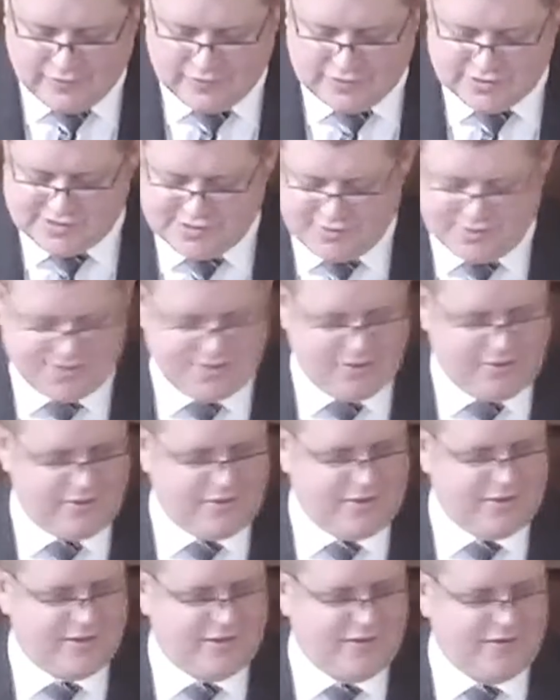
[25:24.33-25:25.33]
So it's not
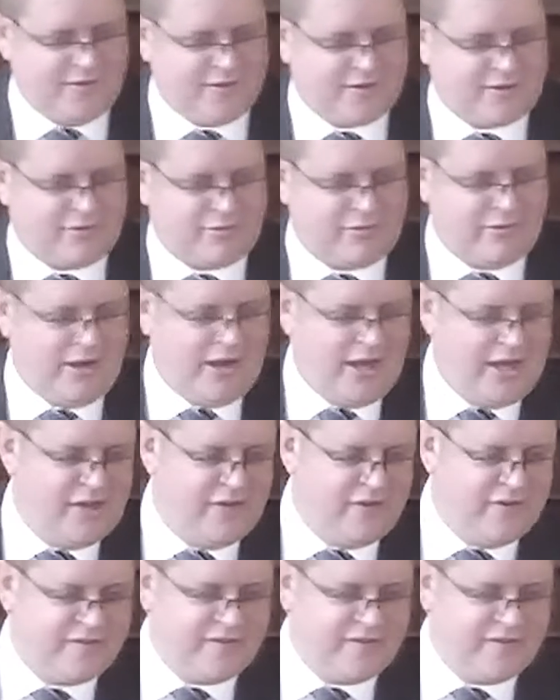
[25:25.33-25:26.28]
a, a cry of